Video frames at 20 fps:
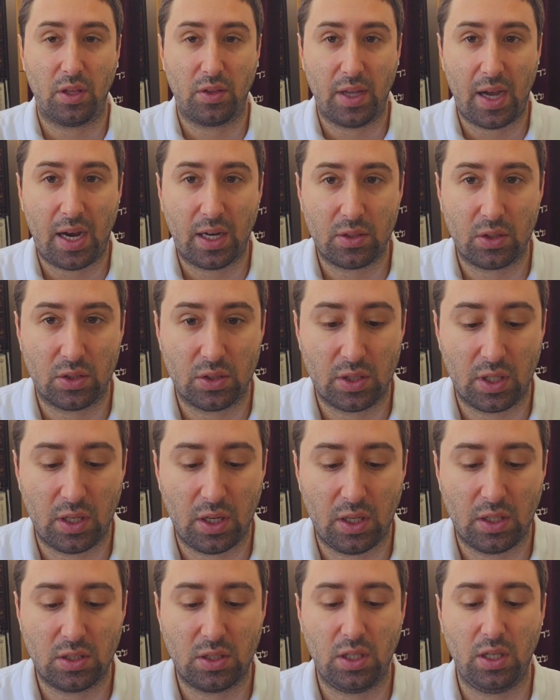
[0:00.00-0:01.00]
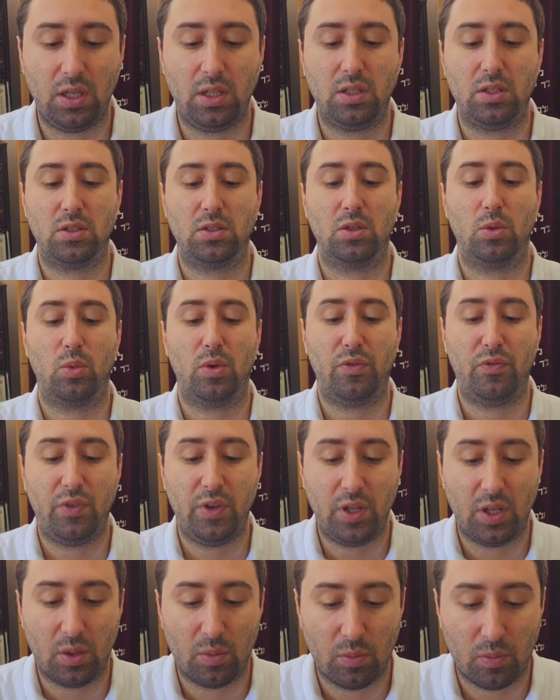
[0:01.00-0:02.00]
doctors say he needs to eat, so we
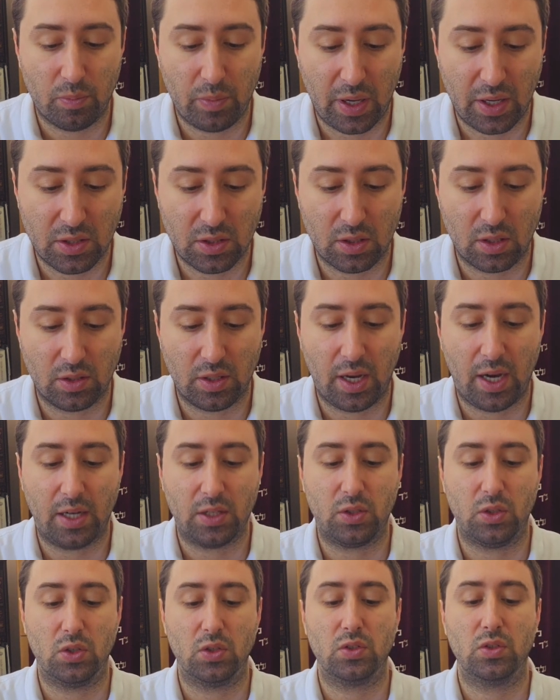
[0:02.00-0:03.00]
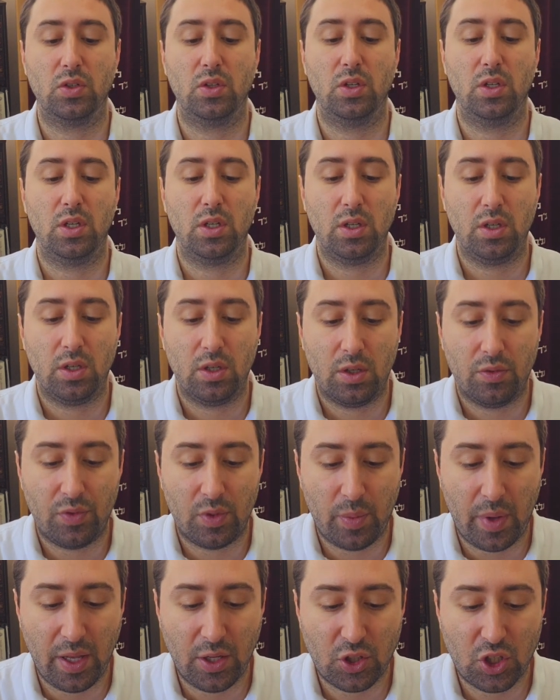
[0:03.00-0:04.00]
feed him based on the doctors. The
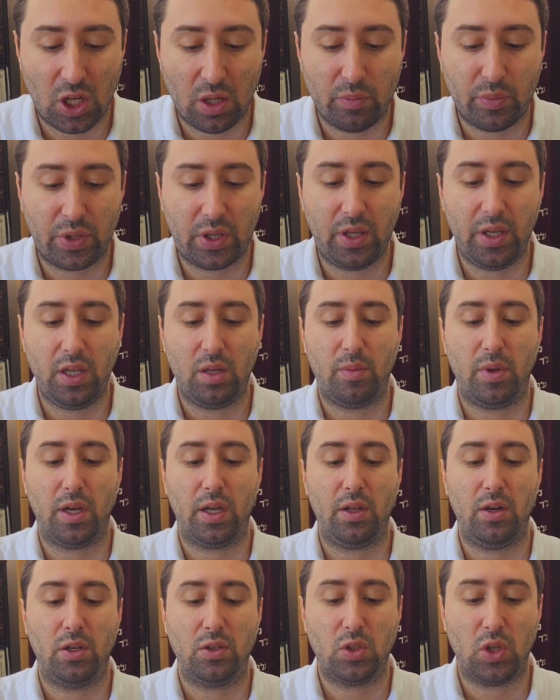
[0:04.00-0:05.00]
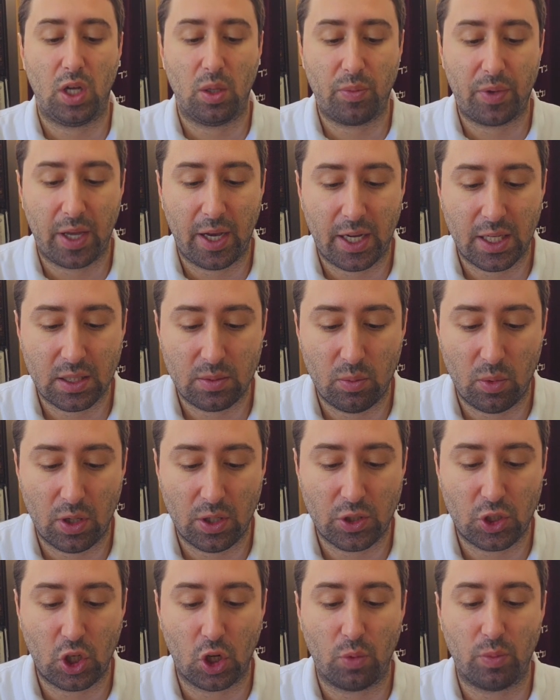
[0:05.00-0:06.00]
main sham bikin malchinos al
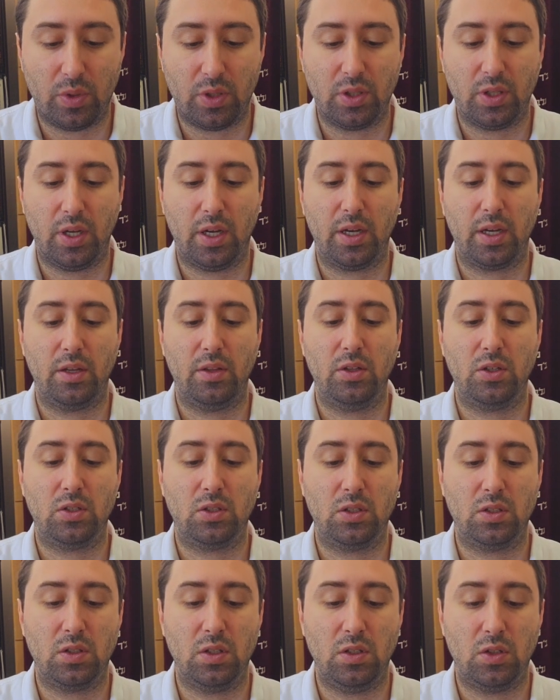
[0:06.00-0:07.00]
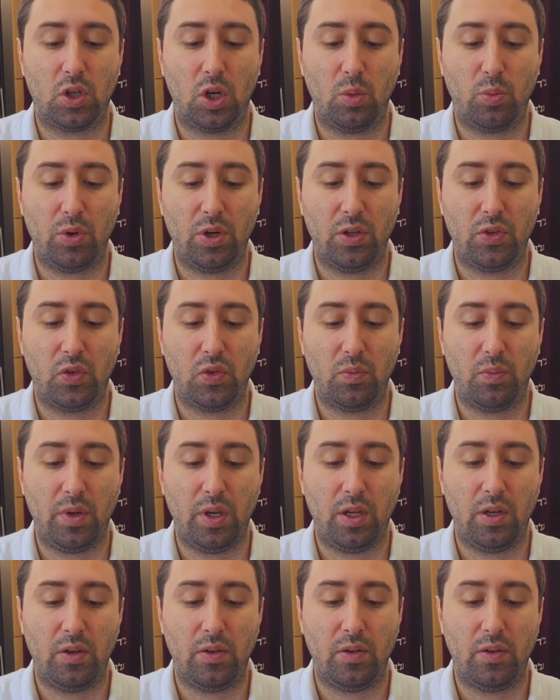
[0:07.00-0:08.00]
biatzmach yomer die. This is interpreted to
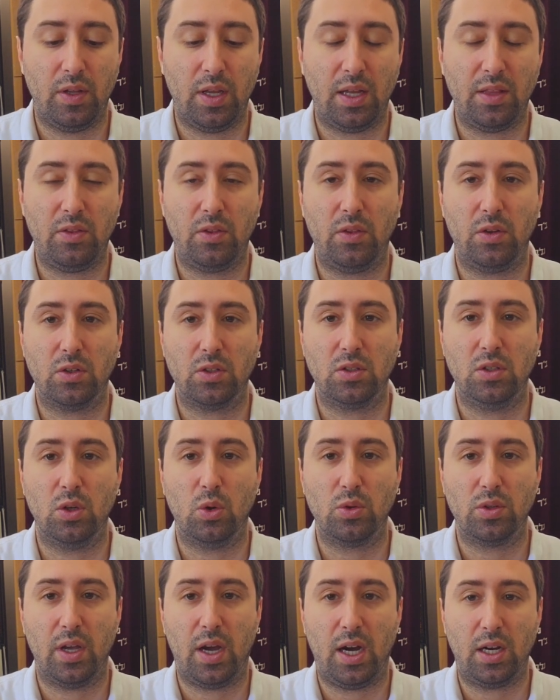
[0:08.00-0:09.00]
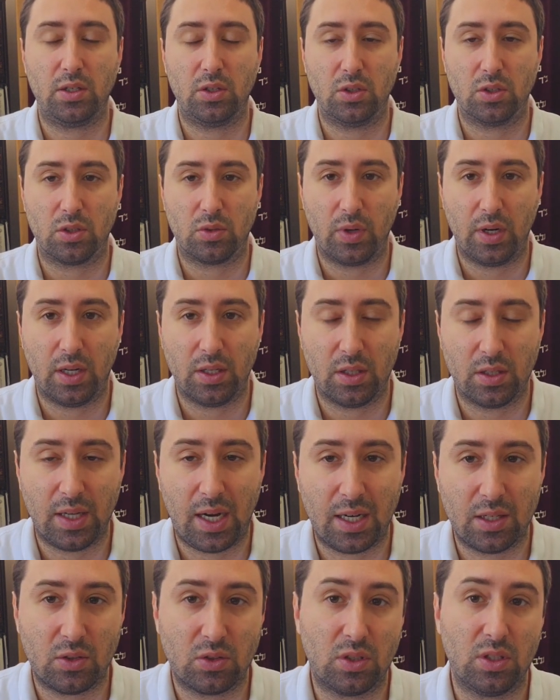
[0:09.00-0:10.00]
mean not that there's no doctors around. The
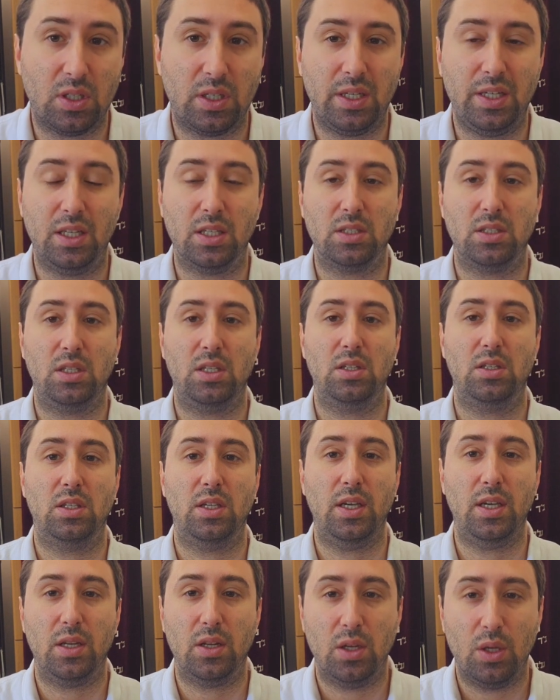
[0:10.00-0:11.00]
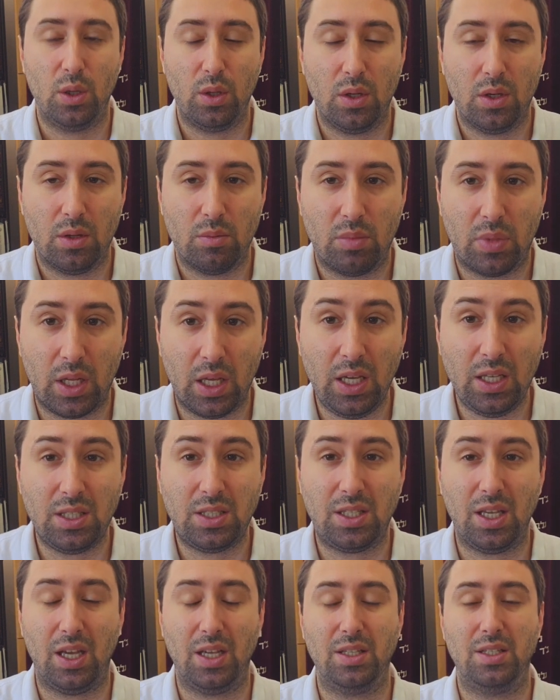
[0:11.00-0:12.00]
doctor says he doesn't need to eat, but he
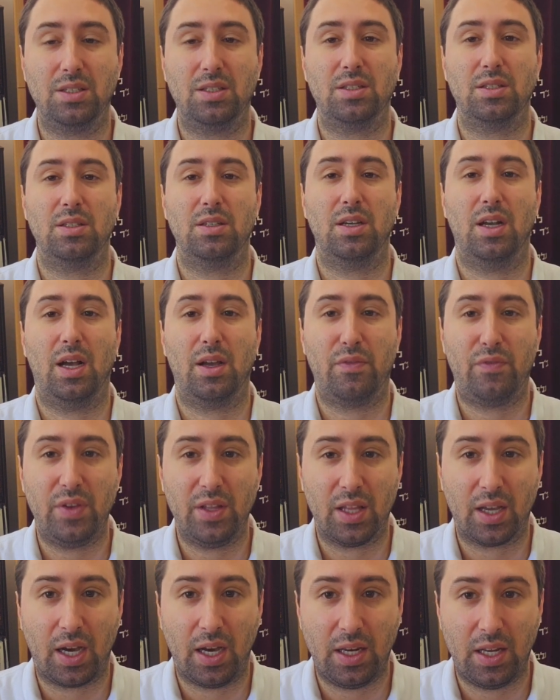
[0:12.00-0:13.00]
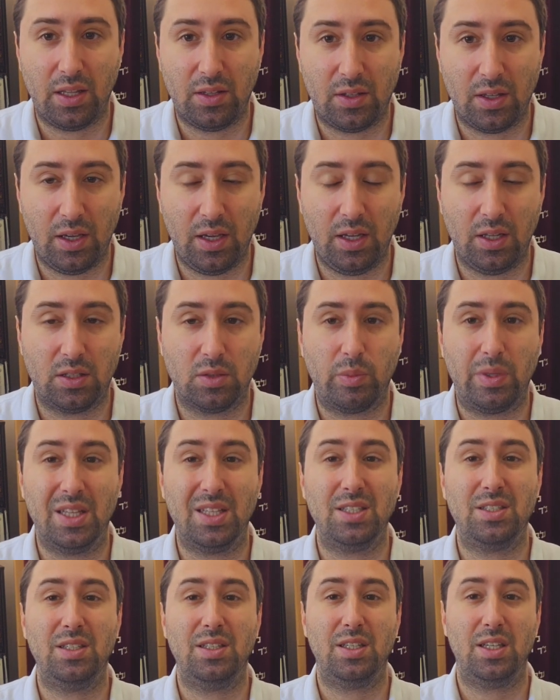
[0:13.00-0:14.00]
says I feel like I need to eat. So we
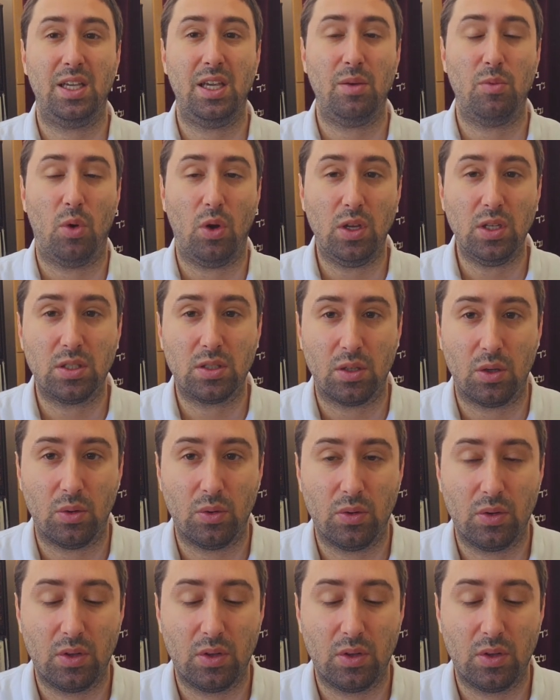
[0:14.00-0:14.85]
listen to him also,